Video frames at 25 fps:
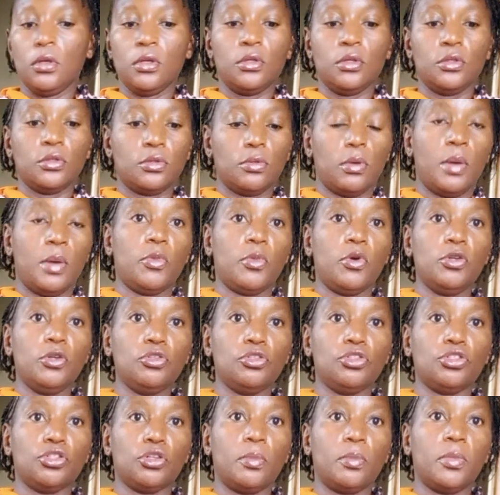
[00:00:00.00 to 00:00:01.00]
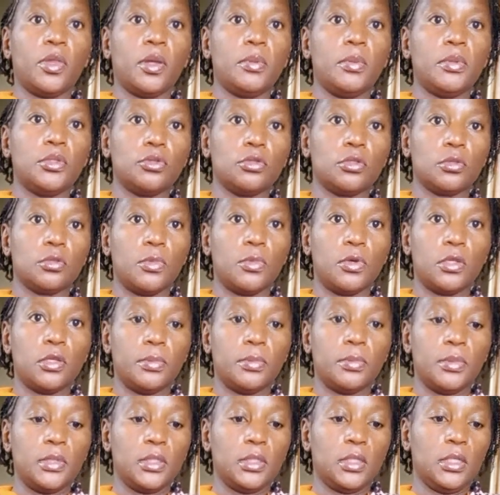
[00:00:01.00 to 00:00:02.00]
So I'm going to chop them into small
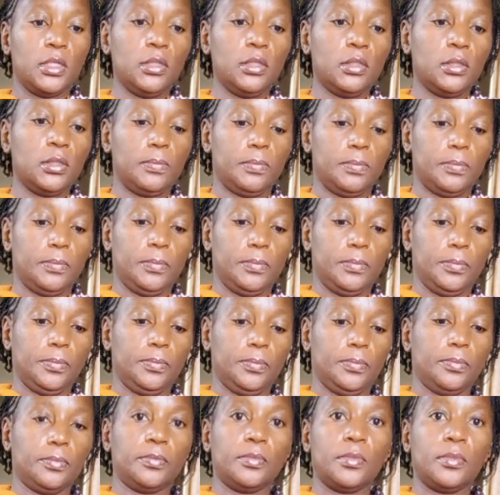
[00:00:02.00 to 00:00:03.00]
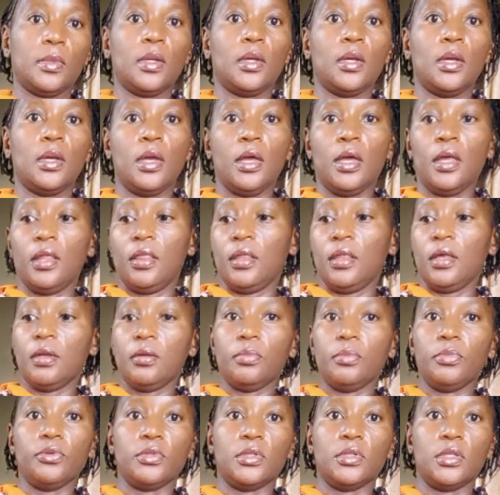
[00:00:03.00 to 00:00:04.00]
pieces and
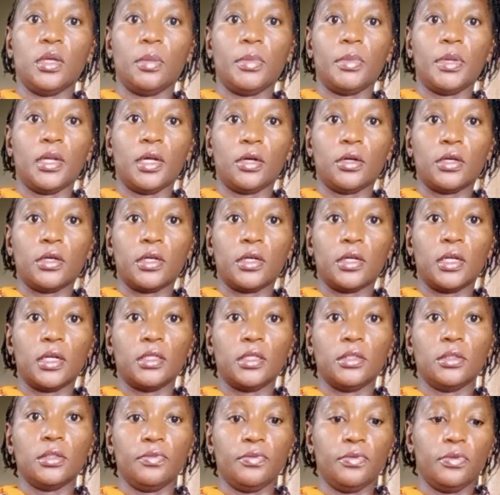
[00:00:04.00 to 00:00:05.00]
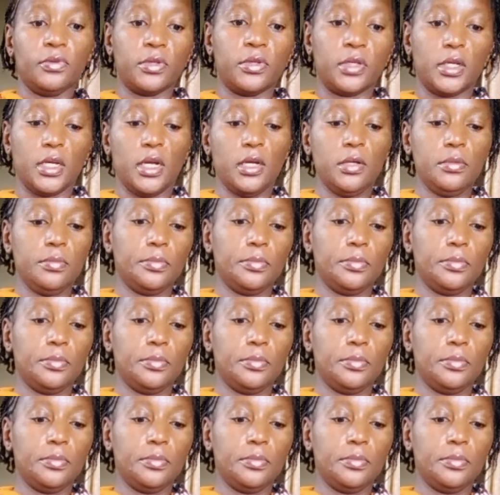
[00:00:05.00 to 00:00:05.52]
then put them in this area